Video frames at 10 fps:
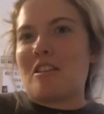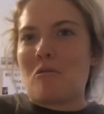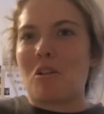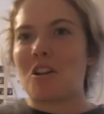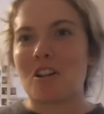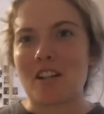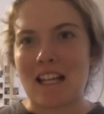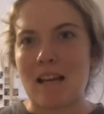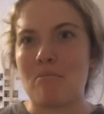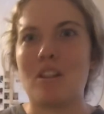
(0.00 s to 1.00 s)
want her to
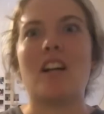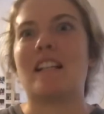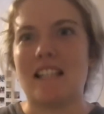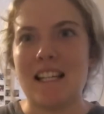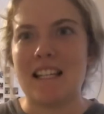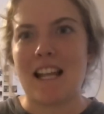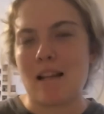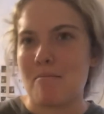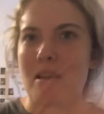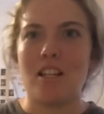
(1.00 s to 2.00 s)
get plugged in
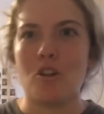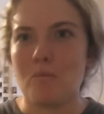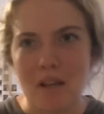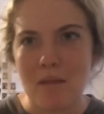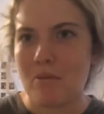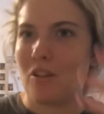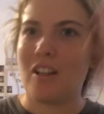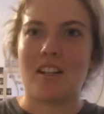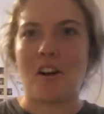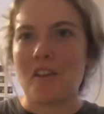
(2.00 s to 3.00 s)
and meet new people
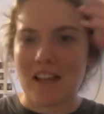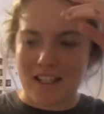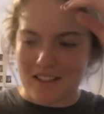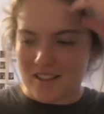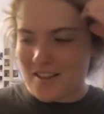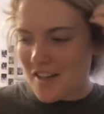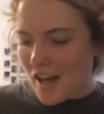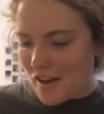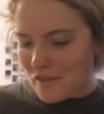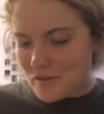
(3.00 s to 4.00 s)
and all that good
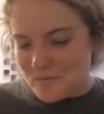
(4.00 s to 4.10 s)
stuff.